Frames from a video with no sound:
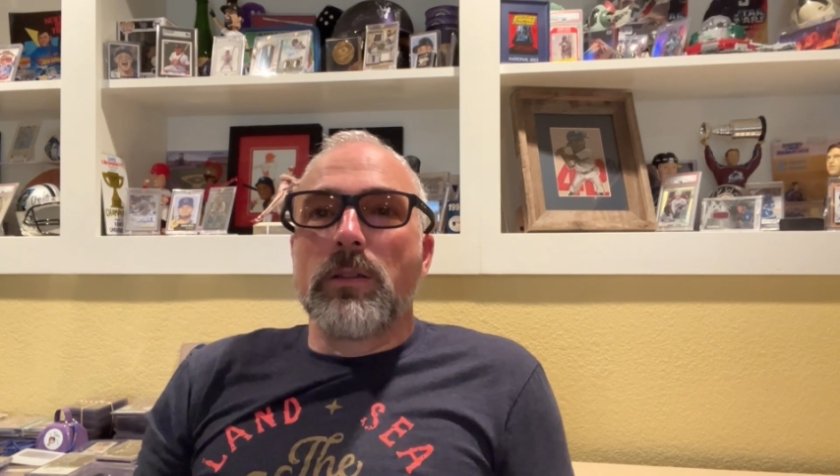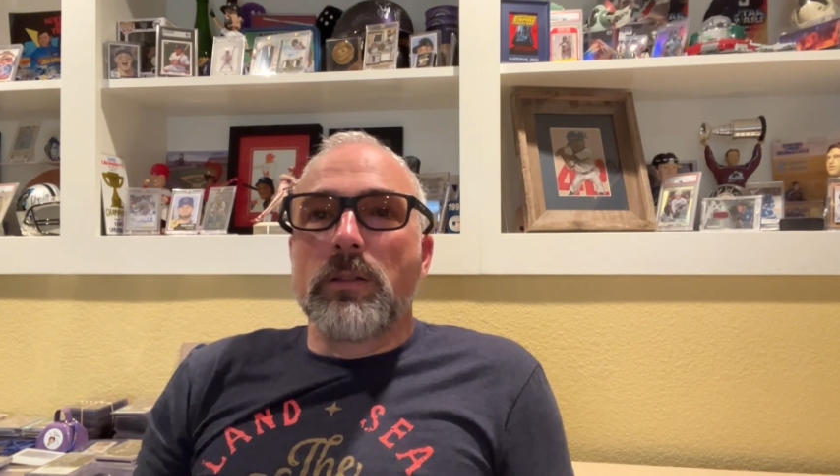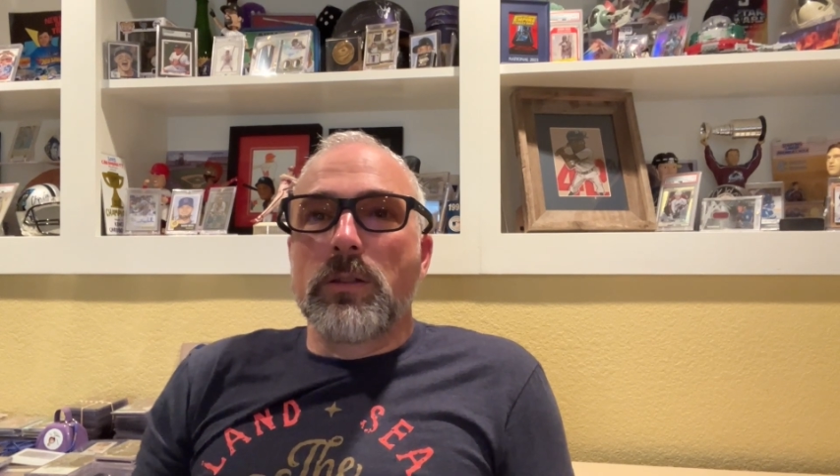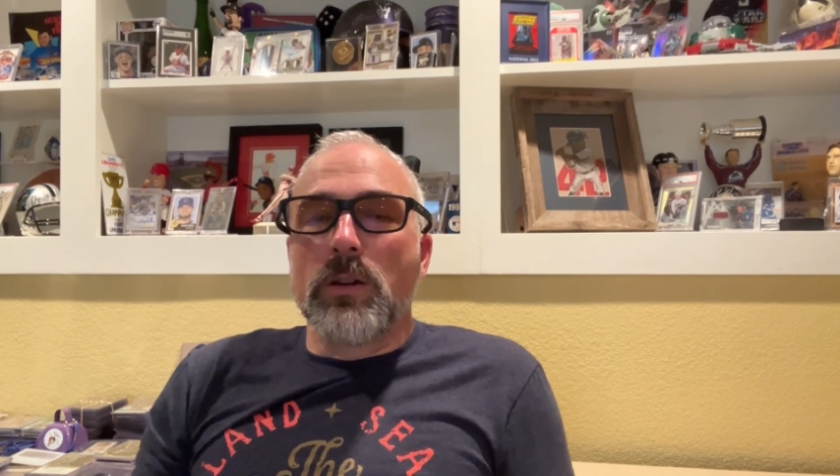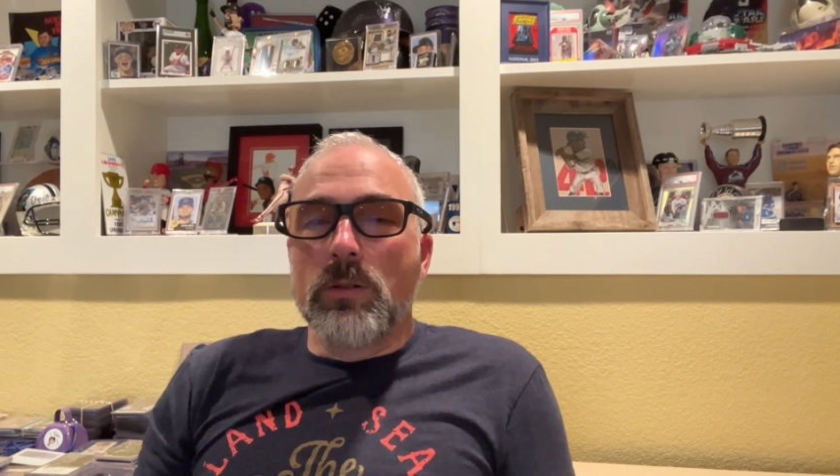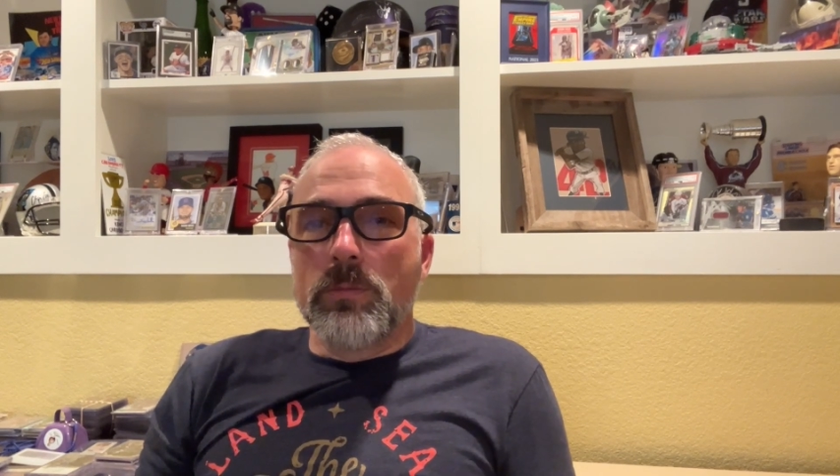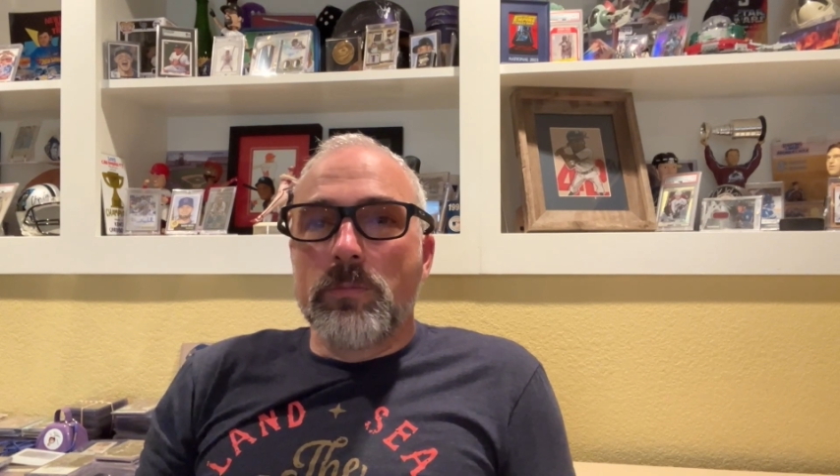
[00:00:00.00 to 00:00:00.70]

So